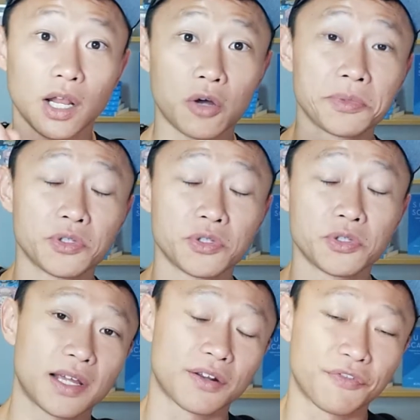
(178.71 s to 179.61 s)
allow me to
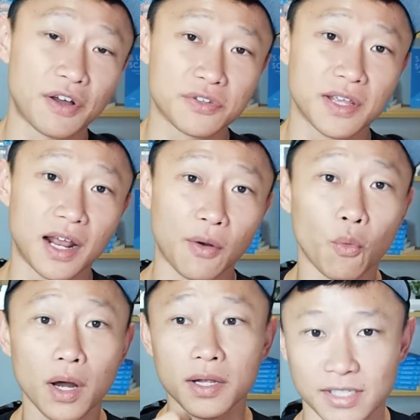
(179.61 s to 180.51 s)
select the files that I
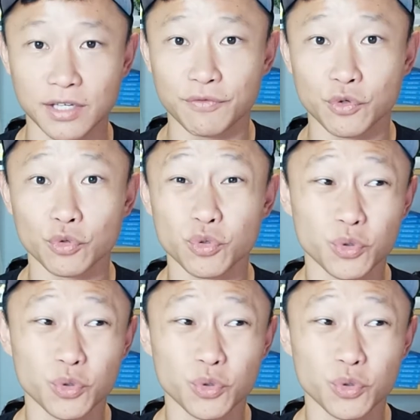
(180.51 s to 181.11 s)
want. If you